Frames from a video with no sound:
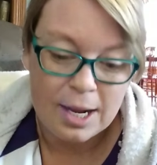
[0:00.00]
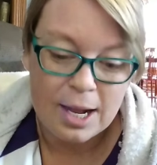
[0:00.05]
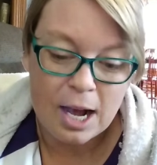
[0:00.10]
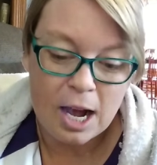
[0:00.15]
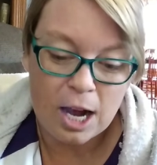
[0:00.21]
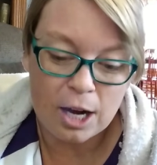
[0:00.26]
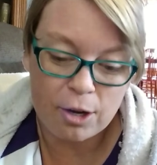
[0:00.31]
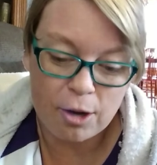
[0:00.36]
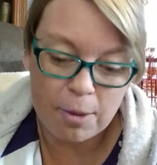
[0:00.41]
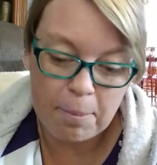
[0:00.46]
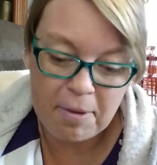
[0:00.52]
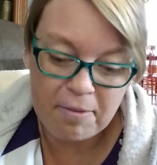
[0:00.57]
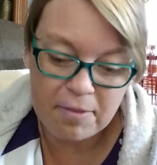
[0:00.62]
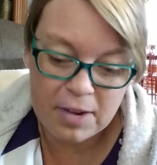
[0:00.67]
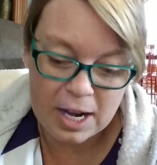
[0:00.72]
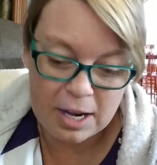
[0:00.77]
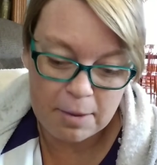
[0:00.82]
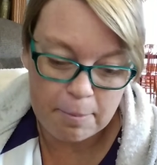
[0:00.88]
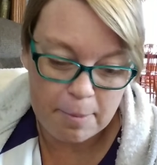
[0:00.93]
a group of
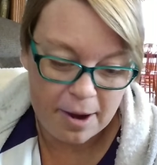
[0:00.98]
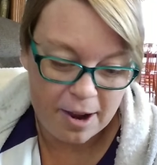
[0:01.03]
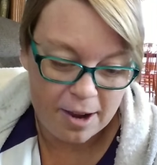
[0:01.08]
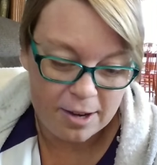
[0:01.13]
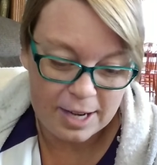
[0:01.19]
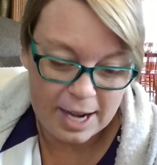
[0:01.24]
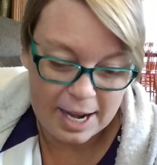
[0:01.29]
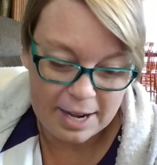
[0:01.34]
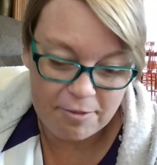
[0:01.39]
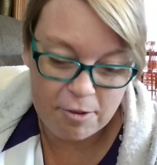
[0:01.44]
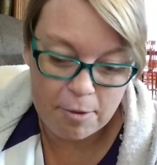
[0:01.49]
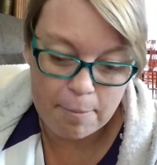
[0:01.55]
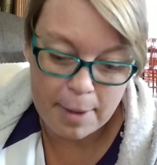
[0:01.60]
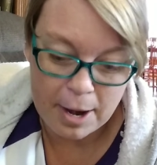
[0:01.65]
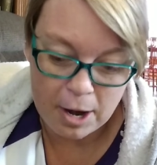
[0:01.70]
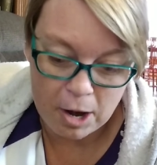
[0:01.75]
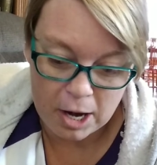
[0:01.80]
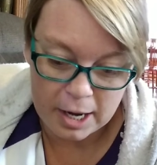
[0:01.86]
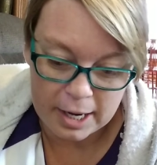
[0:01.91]
Native
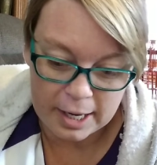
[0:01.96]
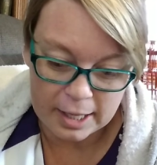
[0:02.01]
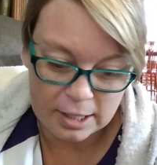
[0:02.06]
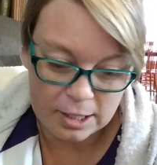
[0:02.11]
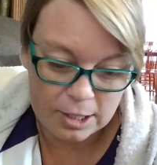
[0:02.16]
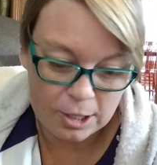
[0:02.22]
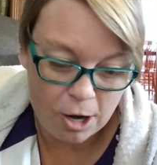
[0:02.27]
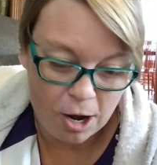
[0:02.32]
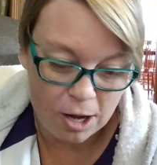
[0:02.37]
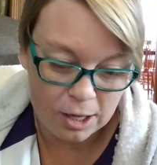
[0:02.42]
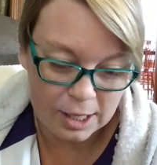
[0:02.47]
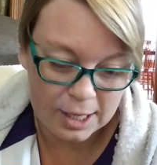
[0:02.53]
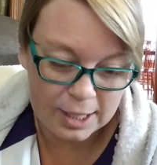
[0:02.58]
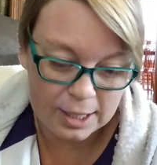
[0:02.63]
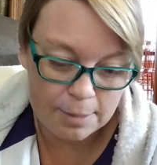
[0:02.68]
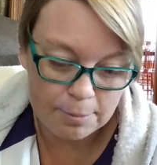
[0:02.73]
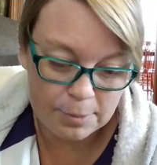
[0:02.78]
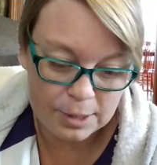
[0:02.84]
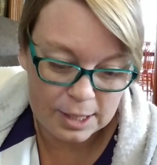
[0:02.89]
Americans calling
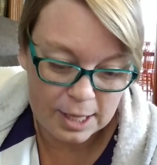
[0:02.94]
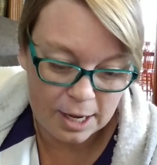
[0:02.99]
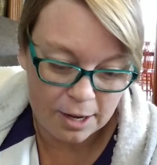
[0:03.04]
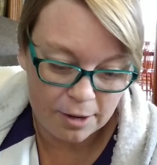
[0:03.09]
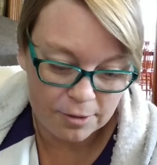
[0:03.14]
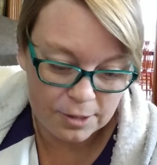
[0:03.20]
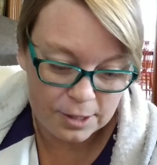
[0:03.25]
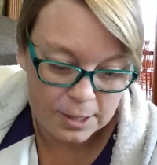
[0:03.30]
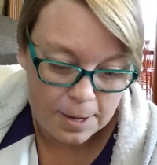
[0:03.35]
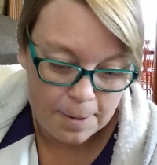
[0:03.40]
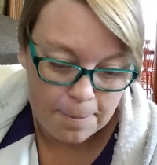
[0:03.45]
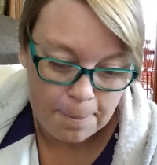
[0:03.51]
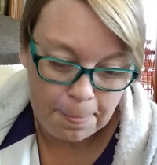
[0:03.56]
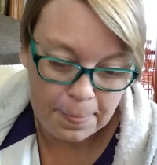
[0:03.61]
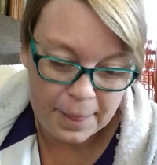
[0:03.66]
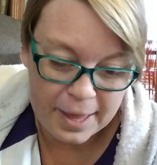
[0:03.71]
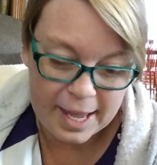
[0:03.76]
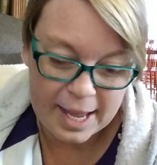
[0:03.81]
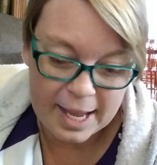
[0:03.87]
themselves
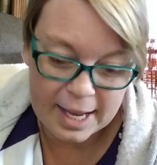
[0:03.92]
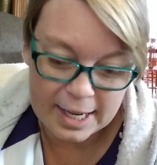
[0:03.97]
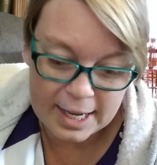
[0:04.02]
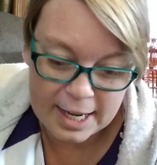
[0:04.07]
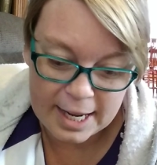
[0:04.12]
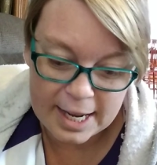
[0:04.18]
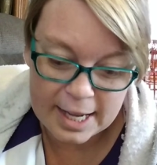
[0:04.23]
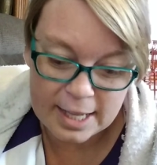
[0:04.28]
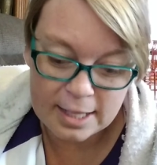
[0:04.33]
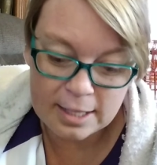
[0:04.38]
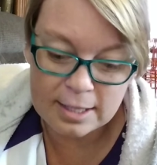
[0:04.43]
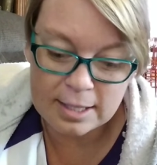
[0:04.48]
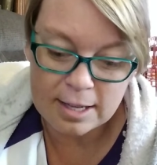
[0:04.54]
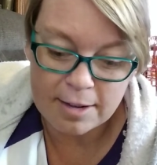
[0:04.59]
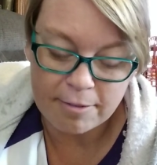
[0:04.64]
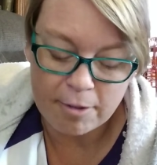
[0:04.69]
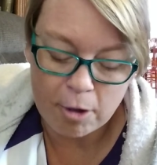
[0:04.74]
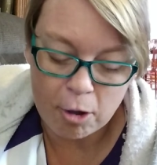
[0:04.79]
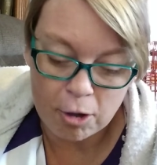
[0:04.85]
the Indians
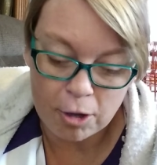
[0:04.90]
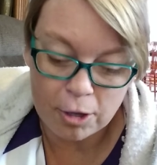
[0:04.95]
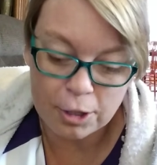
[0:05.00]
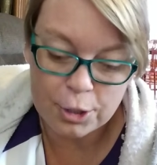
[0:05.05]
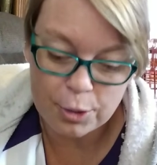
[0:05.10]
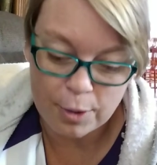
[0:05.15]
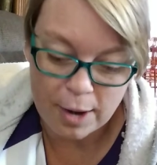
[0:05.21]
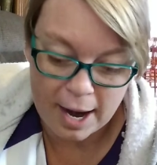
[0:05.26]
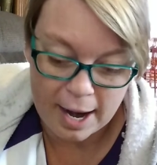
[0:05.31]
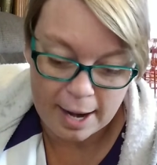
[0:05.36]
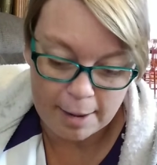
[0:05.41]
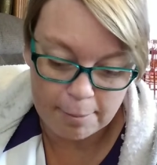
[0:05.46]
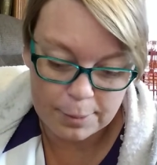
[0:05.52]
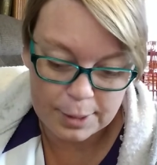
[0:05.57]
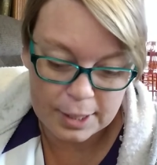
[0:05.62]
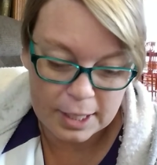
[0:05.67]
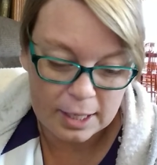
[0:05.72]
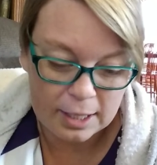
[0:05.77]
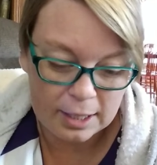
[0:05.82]
of all
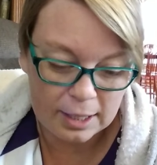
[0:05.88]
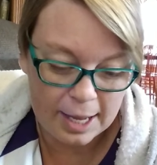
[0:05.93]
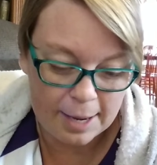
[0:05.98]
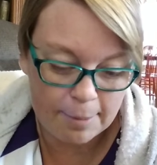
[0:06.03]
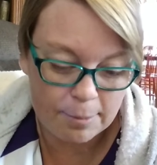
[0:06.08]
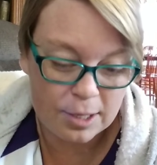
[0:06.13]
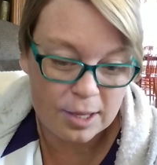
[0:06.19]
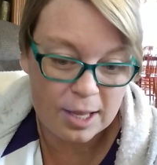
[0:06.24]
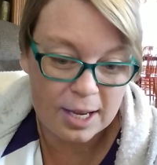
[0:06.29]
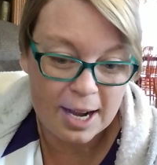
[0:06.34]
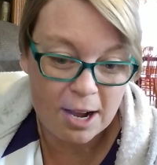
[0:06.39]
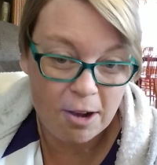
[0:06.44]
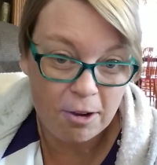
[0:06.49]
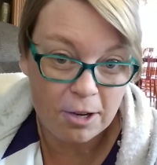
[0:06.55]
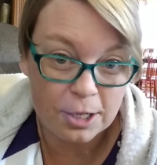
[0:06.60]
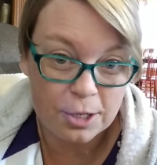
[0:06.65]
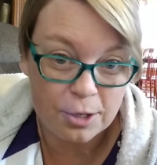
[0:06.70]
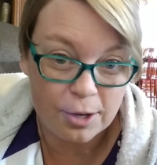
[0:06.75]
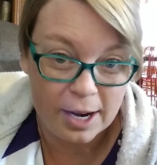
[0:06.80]
tribes claimed that
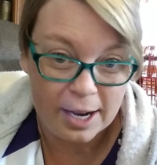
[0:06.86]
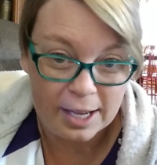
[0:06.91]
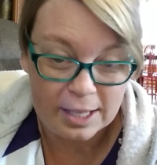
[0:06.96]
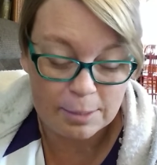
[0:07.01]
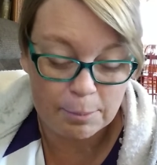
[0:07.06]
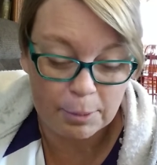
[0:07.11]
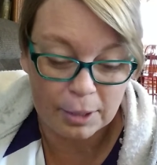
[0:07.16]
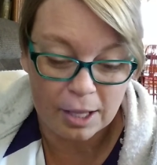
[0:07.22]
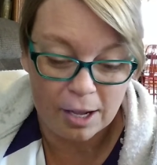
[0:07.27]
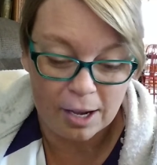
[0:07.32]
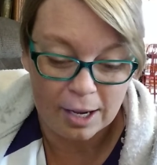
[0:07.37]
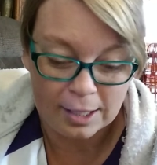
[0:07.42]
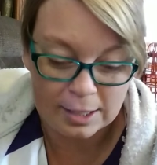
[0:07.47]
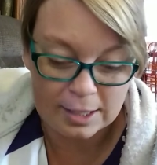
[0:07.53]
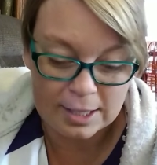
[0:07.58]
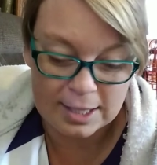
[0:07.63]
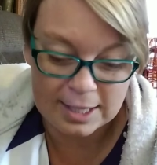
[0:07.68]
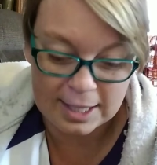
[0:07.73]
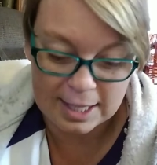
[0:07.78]
Alcatraz belonged
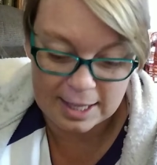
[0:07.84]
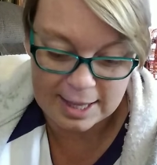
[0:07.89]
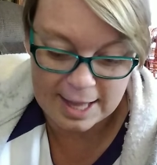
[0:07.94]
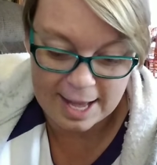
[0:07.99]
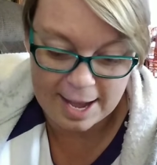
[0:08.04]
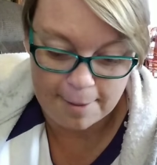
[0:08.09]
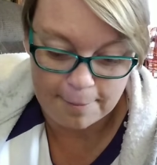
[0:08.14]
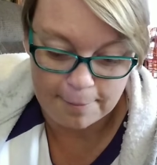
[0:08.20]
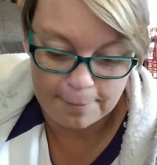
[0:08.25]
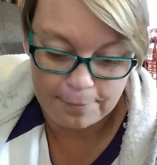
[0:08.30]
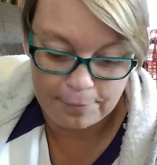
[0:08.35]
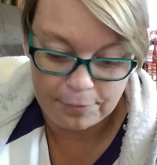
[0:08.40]
to them.